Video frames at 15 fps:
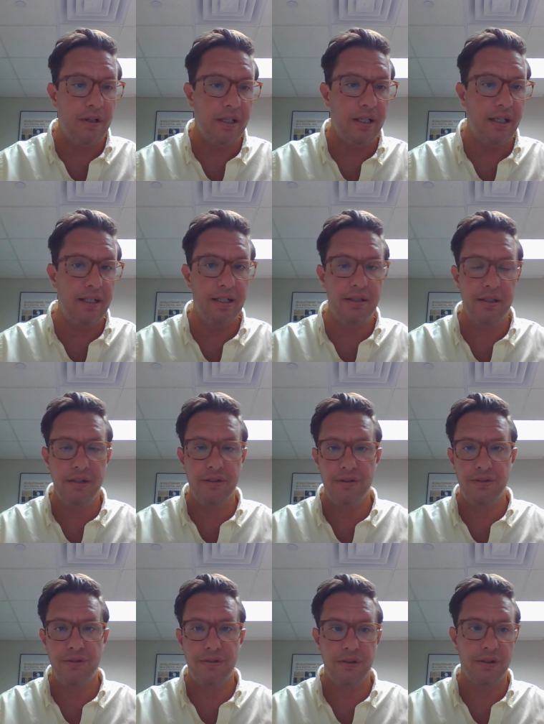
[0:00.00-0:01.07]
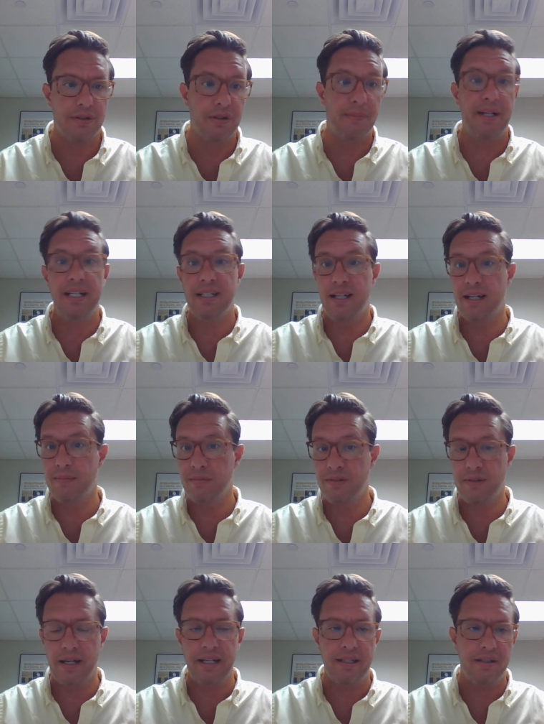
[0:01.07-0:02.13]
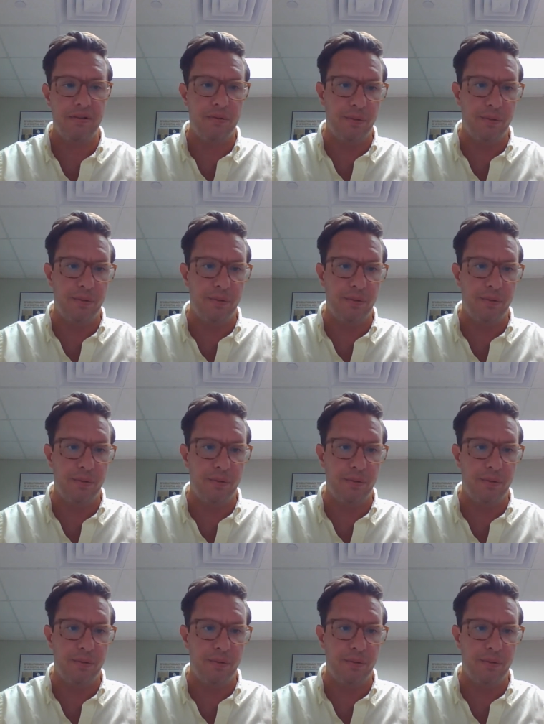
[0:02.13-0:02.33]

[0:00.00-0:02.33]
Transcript: he did this so many times that